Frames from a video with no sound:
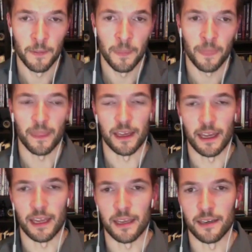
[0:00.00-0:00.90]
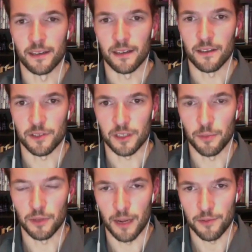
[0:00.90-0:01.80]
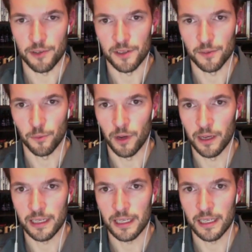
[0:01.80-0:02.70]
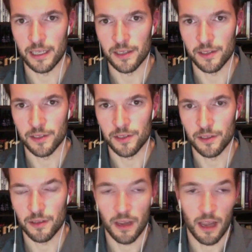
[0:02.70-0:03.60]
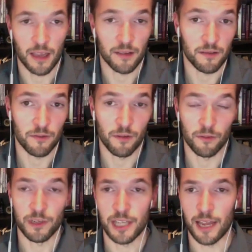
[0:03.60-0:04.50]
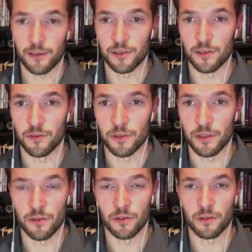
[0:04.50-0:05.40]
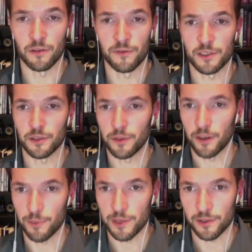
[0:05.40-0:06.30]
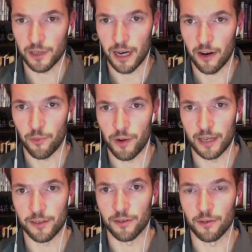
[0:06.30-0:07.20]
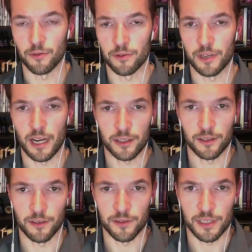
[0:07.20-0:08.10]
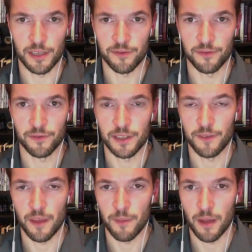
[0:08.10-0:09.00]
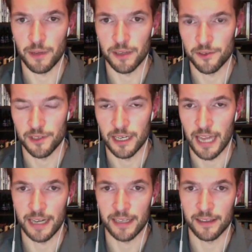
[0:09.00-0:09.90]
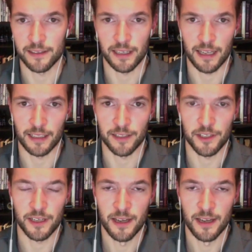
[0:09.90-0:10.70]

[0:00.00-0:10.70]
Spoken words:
then there's a couple options. One is reach out to your physical therapist or chiropractor or doctor, see if they might be interested in adding the technology.